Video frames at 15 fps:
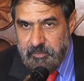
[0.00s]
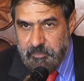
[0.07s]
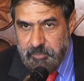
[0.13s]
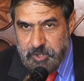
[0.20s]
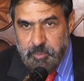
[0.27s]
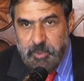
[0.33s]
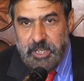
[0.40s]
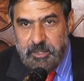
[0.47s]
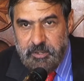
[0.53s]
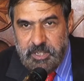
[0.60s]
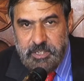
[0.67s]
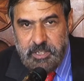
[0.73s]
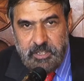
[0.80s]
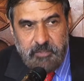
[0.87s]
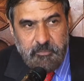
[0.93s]
but we are
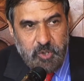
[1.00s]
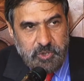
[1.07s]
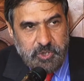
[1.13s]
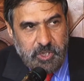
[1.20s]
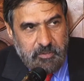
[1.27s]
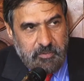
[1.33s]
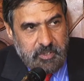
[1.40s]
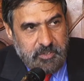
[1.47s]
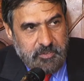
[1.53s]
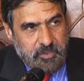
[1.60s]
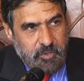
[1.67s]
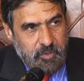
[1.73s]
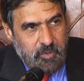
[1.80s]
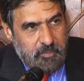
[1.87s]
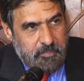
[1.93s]
retaining more children in
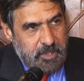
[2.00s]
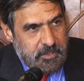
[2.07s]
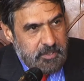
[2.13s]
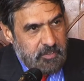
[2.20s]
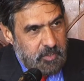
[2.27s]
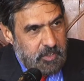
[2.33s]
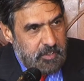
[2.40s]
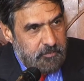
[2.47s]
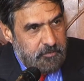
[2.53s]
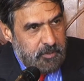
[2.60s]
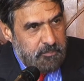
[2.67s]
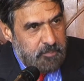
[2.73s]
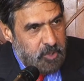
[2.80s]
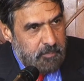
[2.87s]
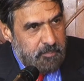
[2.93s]
school, particularly
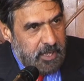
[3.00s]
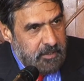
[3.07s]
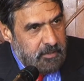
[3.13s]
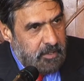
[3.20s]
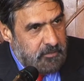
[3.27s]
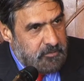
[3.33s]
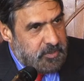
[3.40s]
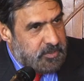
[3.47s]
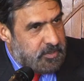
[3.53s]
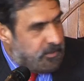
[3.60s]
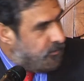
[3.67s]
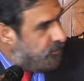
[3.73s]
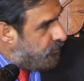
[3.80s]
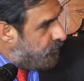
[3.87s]
from poor backgrounds.